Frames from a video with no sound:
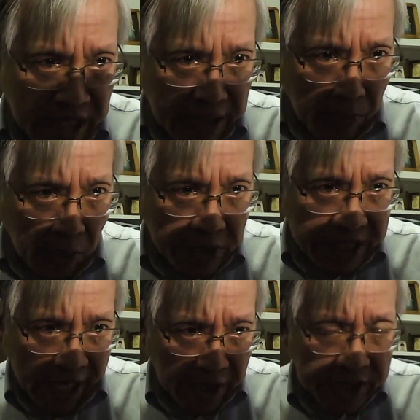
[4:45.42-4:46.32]

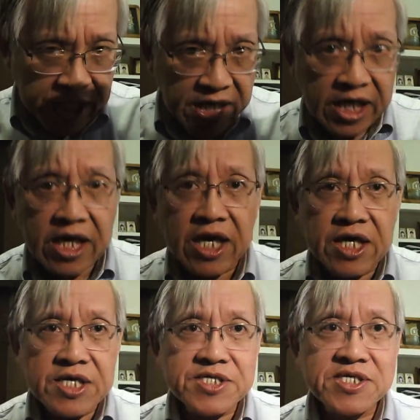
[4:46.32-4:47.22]
immortality
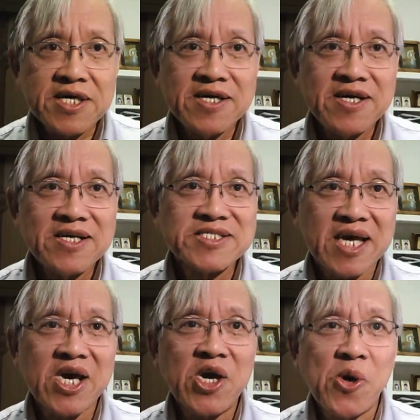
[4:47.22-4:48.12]
is
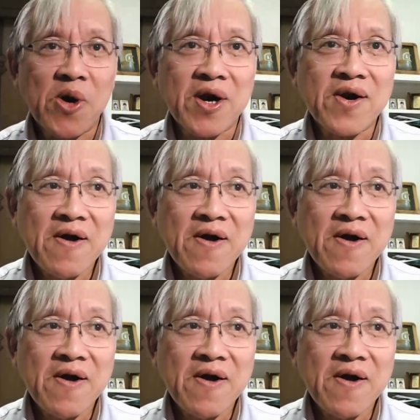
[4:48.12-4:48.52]
secure.